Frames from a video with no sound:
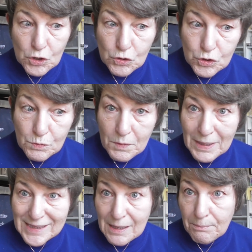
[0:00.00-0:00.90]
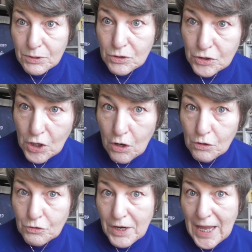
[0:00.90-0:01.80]
some of my samples
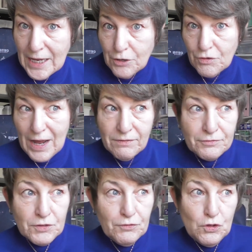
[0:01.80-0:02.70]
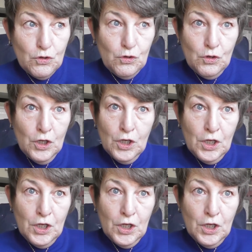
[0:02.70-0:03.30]
on Create and Craft for